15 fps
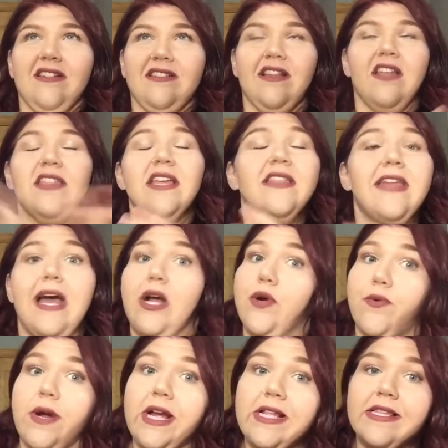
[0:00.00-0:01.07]
nothing that
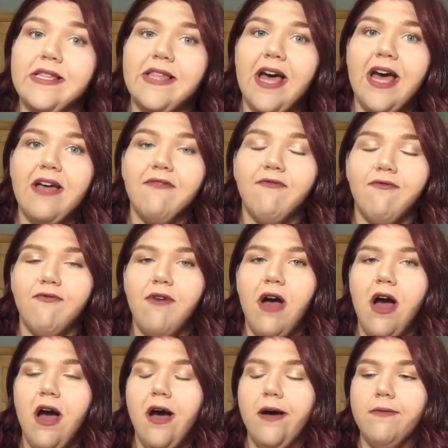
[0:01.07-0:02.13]
great that I've
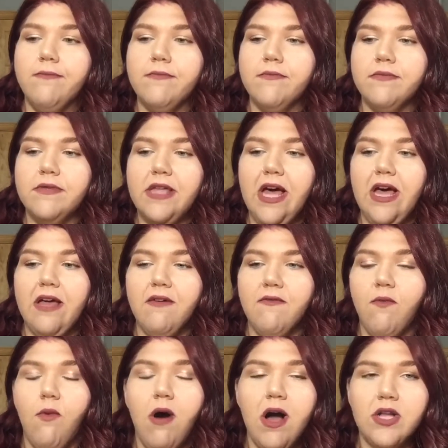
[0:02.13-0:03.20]
um, that I've
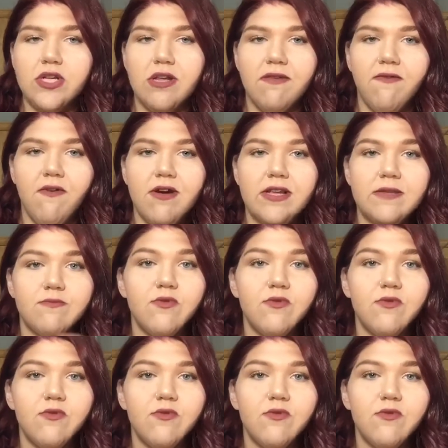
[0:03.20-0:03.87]
watched as far as